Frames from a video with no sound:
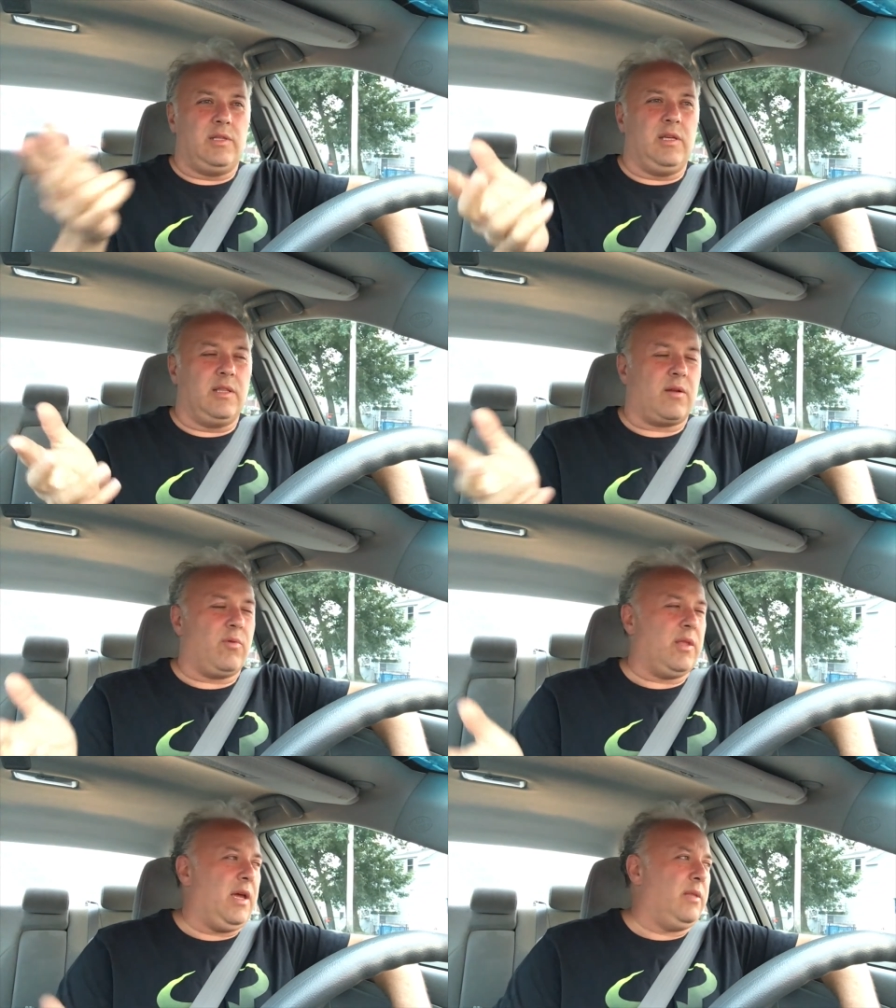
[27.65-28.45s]
dinner
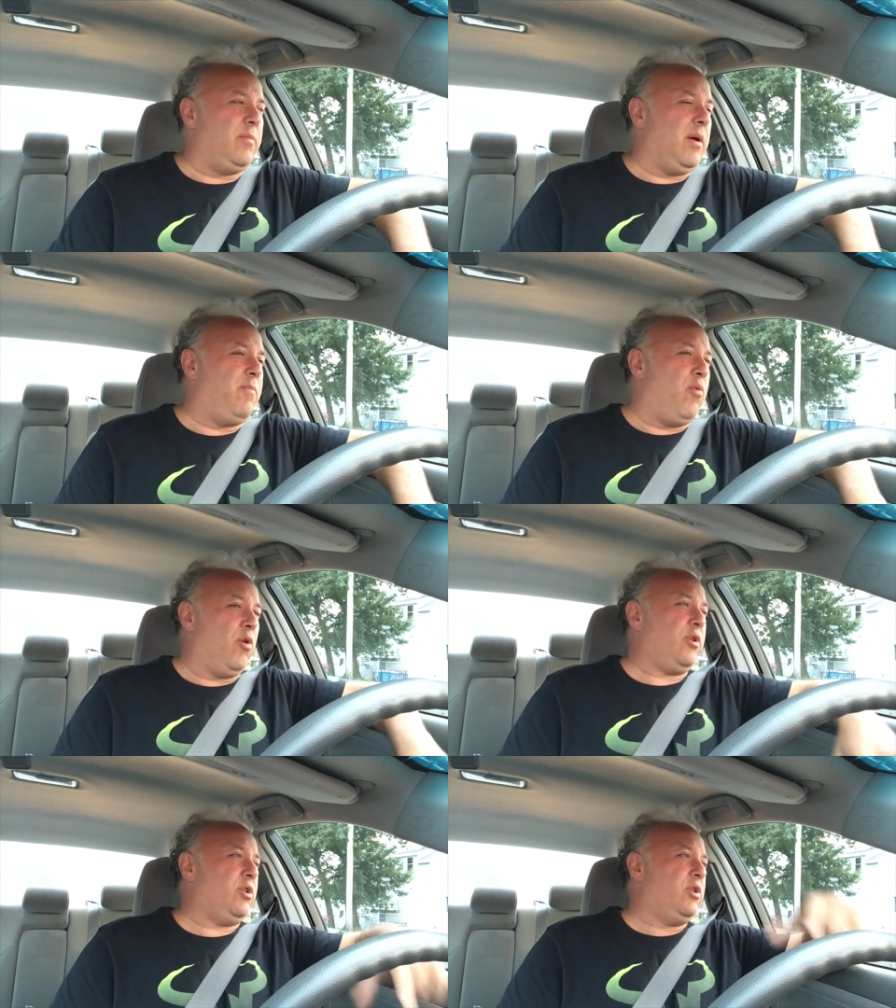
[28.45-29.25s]
when I eat my
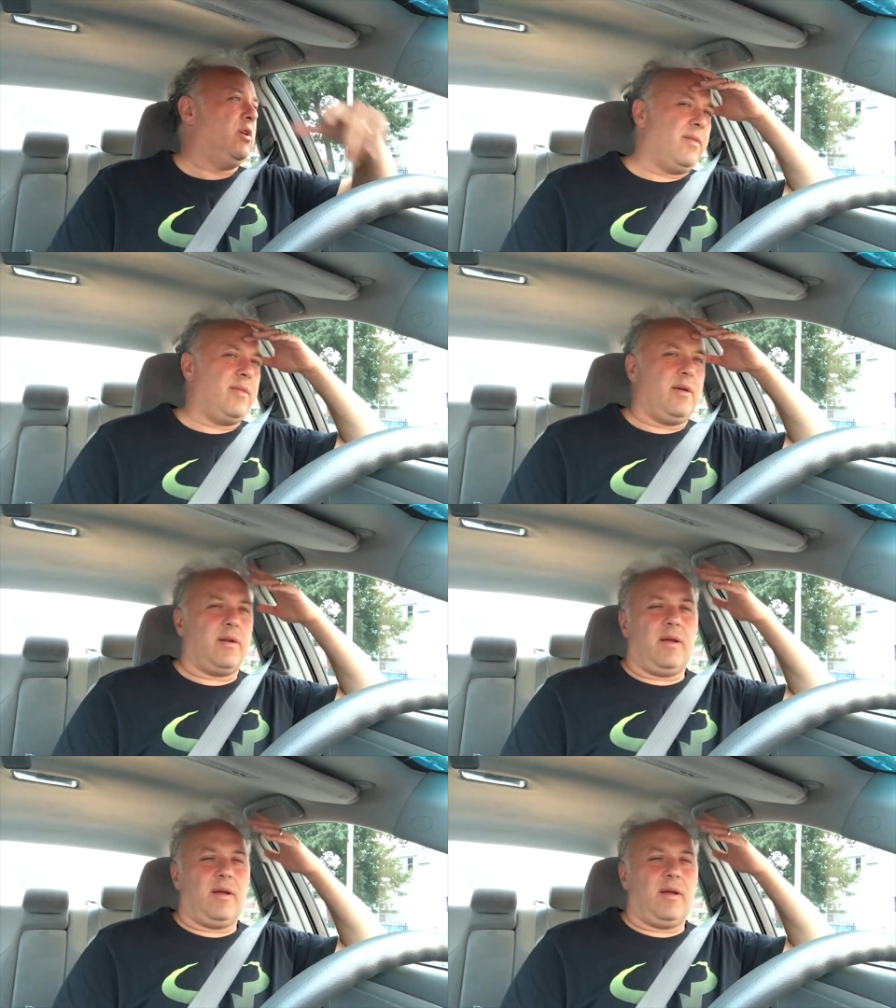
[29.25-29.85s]
borscht. They're,